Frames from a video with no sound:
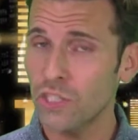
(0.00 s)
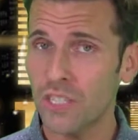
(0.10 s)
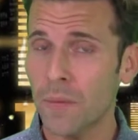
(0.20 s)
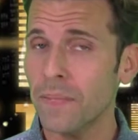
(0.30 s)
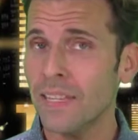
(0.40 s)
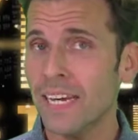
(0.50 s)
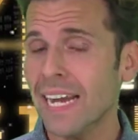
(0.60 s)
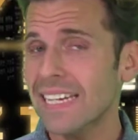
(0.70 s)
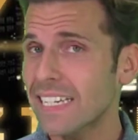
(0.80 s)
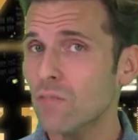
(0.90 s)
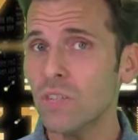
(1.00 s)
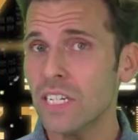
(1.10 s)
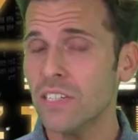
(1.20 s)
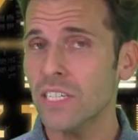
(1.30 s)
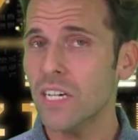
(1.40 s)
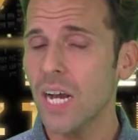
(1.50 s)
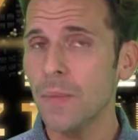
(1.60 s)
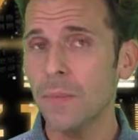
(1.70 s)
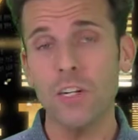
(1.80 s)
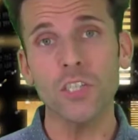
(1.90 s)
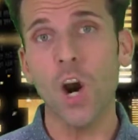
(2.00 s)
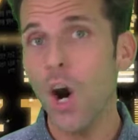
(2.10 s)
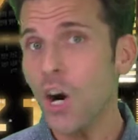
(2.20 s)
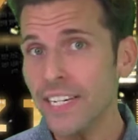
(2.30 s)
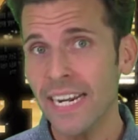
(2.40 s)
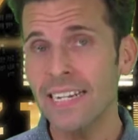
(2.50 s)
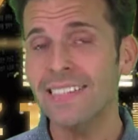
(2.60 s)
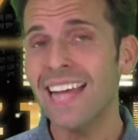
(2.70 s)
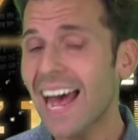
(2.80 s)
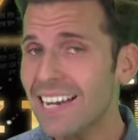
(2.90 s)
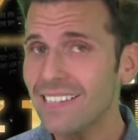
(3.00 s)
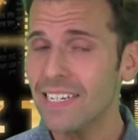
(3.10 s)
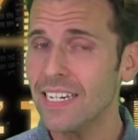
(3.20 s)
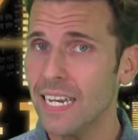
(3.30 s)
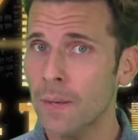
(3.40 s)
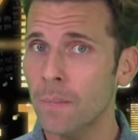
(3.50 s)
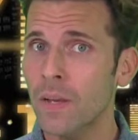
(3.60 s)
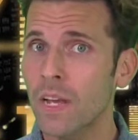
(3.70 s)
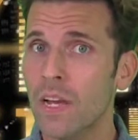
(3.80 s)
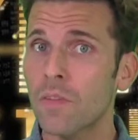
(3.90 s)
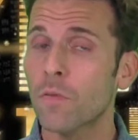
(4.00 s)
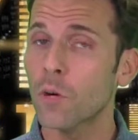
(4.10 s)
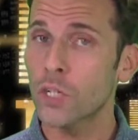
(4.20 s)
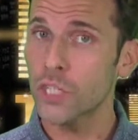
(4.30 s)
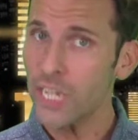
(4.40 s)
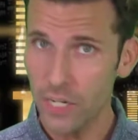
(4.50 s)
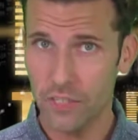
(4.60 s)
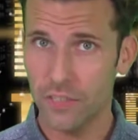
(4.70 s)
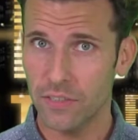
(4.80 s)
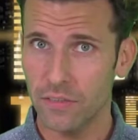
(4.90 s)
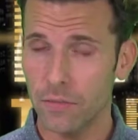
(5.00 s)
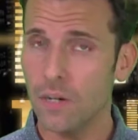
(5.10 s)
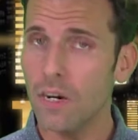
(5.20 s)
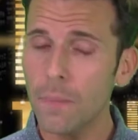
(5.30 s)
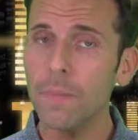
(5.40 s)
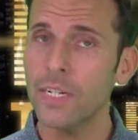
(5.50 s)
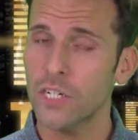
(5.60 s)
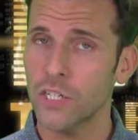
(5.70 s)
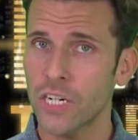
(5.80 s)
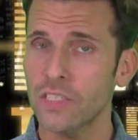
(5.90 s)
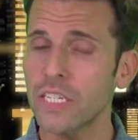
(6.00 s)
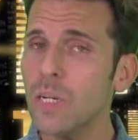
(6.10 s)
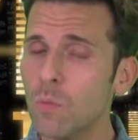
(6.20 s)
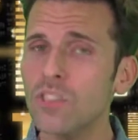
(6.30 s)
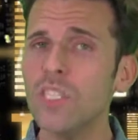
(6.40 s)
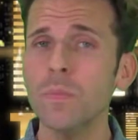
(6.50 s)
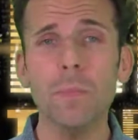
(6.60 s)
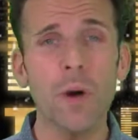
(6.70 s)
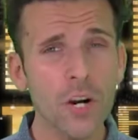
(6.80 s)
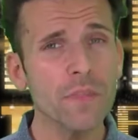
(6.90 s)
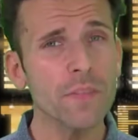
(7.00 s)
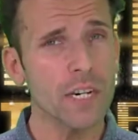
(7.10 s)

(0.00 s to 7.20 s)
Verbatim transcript: is something that I didn't really see coming because Ardan is asking him for shares, for company shares. He wants to be part of the